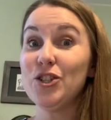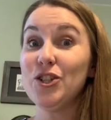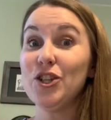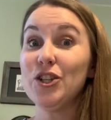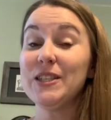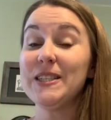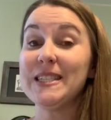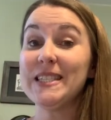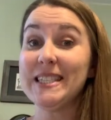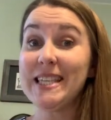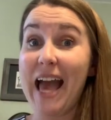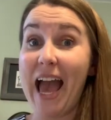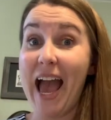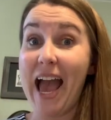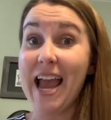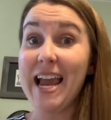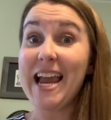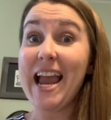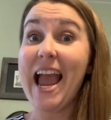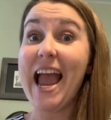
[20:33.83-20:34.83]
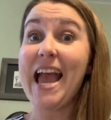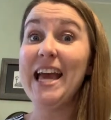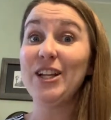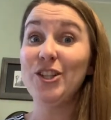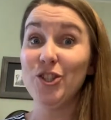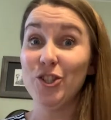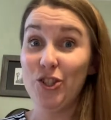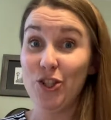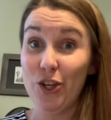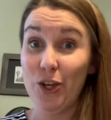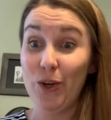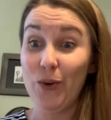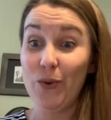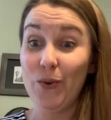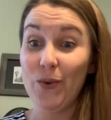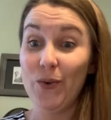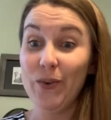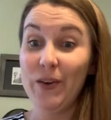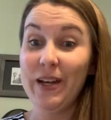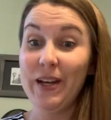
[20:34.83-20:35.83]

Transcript: to say and do.